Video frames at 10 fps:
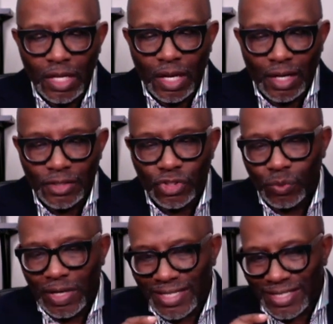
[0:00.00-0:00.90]
Uh,
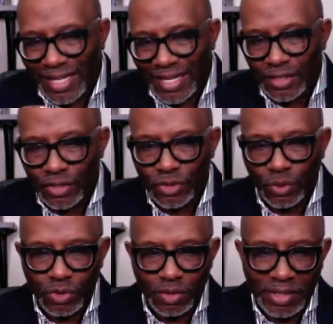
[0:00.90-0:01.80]
to intend
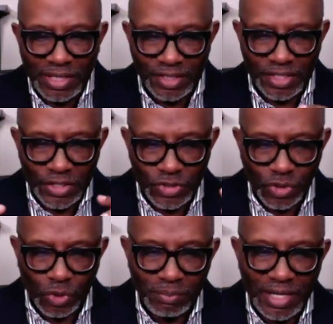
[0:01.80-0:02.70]
or to be
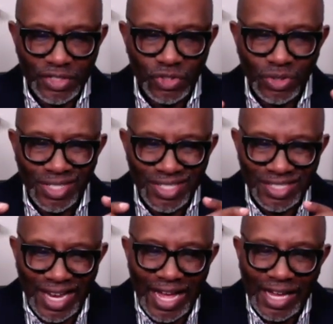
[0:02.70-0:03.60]
intentional means to
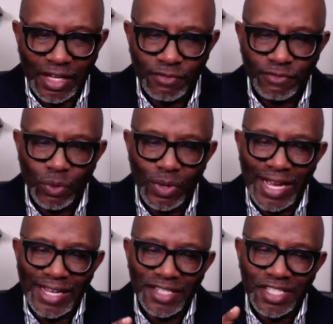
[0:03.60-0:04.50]
design for
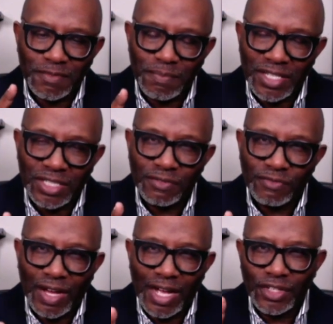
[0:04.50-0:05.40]
a
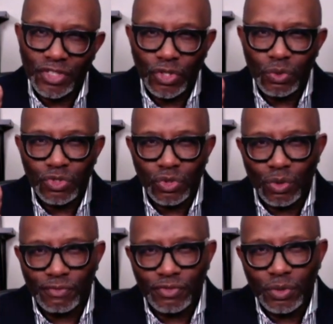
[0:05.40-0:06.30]
specified use
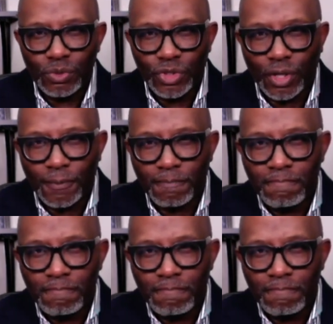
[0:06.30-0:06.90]
or future.